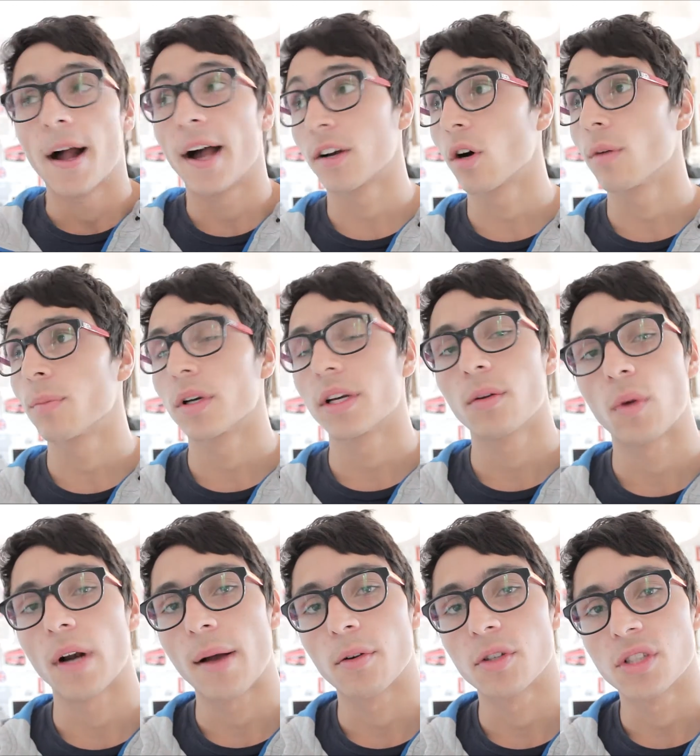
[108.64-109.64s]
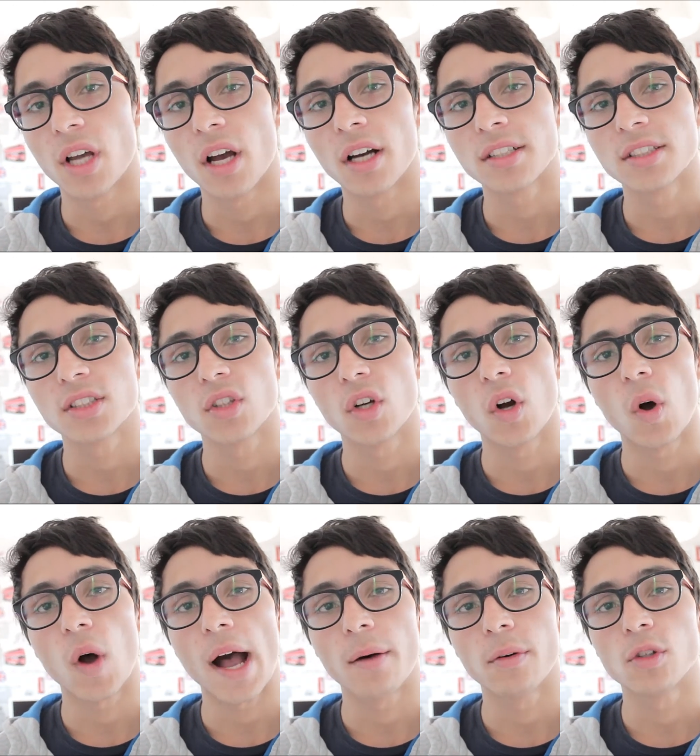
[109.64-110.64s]
I got bullied when I was young, so
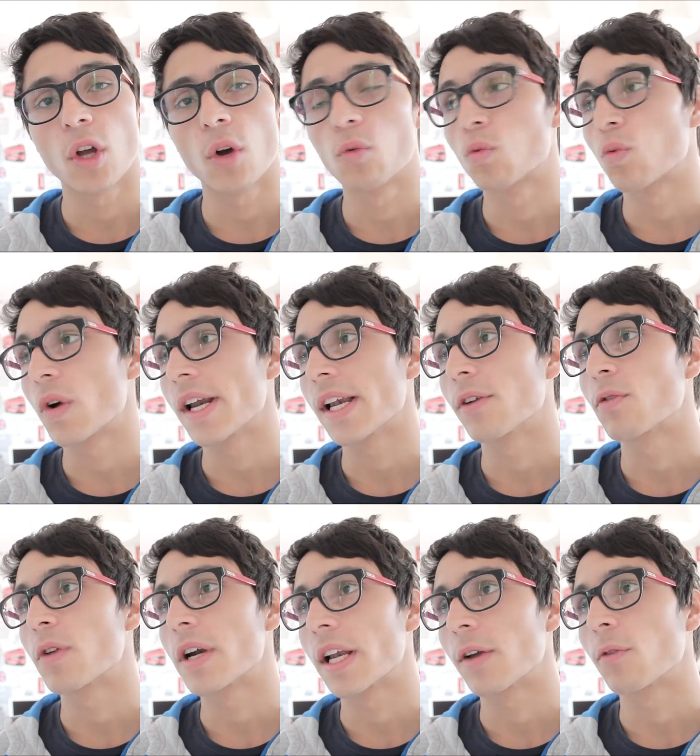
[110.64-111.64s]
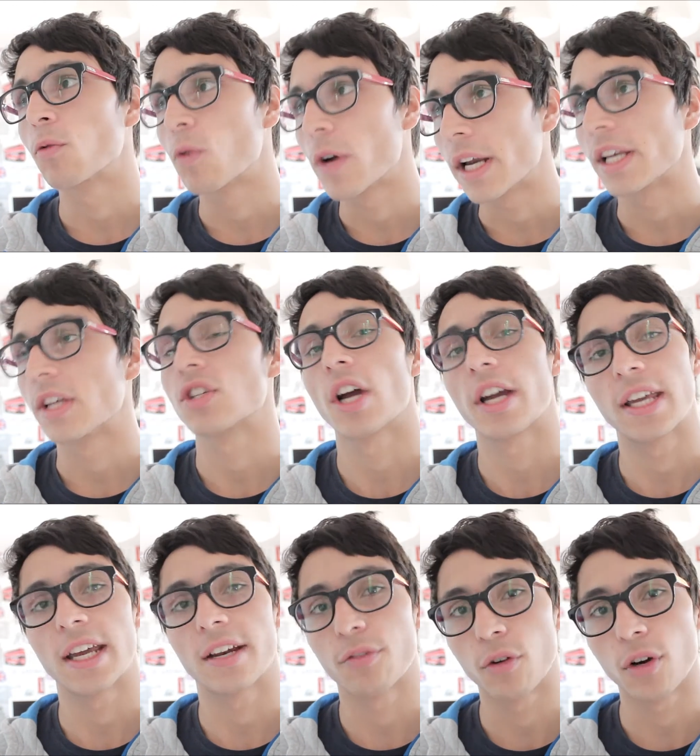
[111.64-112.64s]
I was a really shy
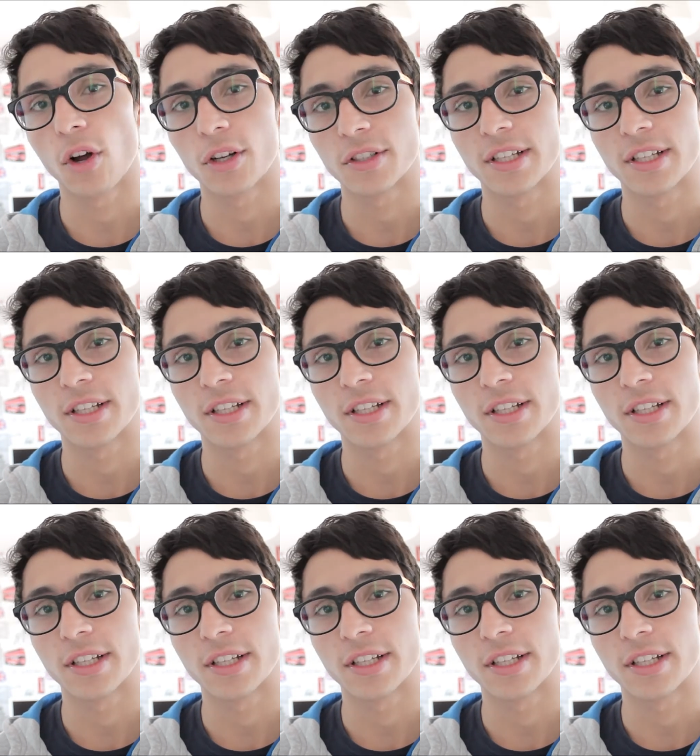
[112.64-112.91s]
kid for a long